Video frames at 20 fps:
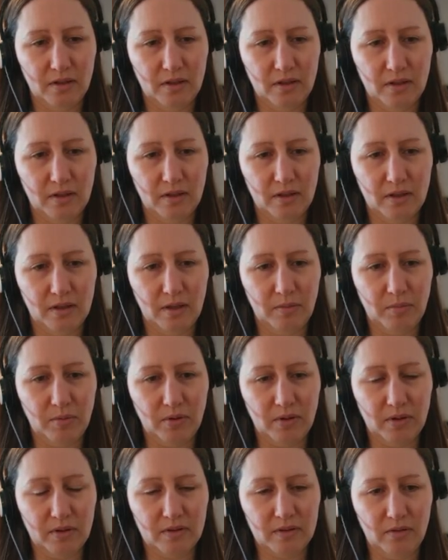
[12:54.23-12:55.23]
He put a
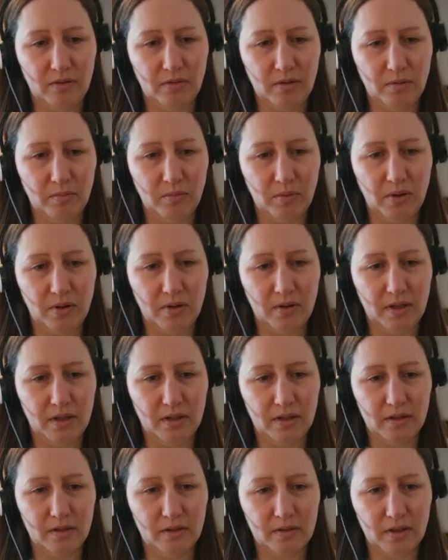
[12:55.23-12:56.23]
secret
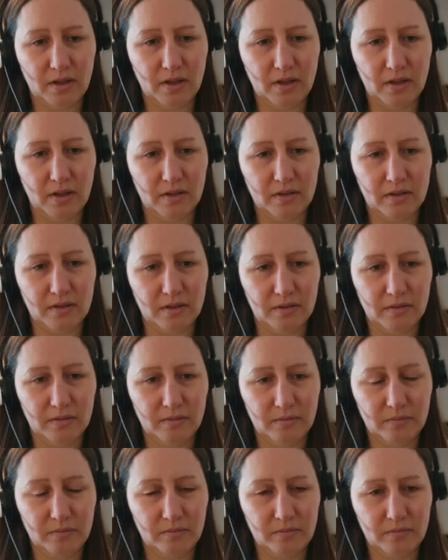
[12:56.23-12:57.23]
behind a curtain.
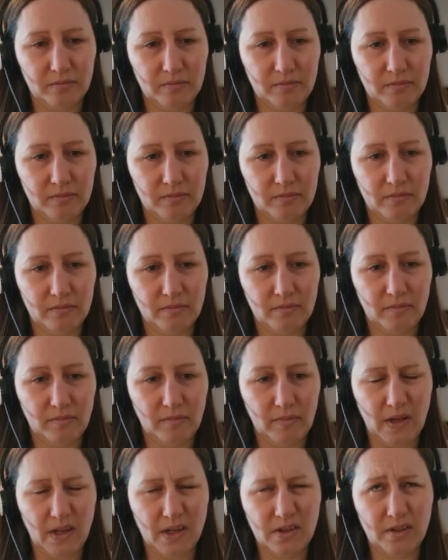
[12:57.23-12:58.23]

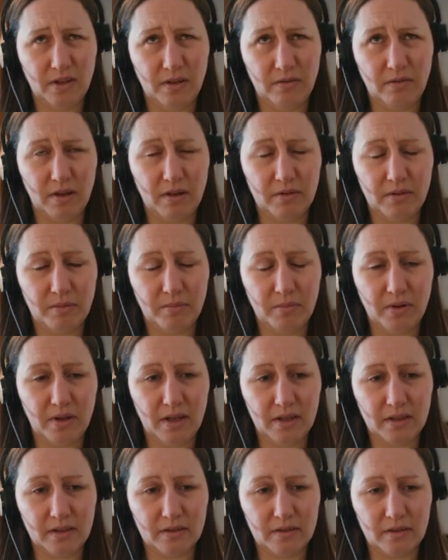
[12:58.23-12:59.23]
I actually found it by
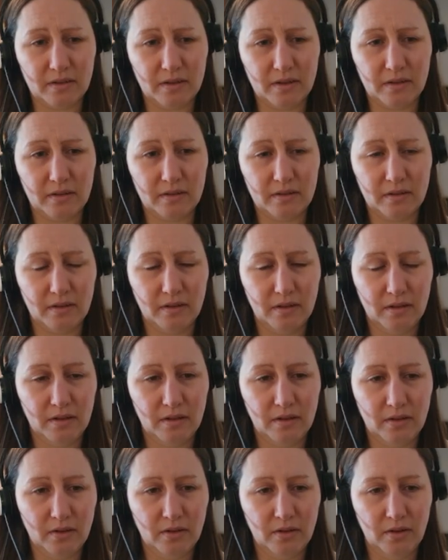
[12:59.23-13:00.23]
accident
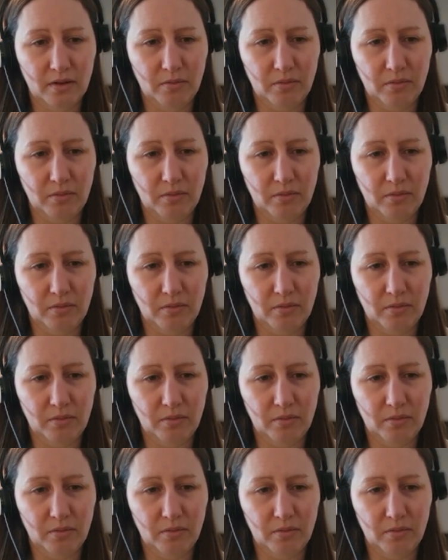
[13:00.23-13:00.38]
when I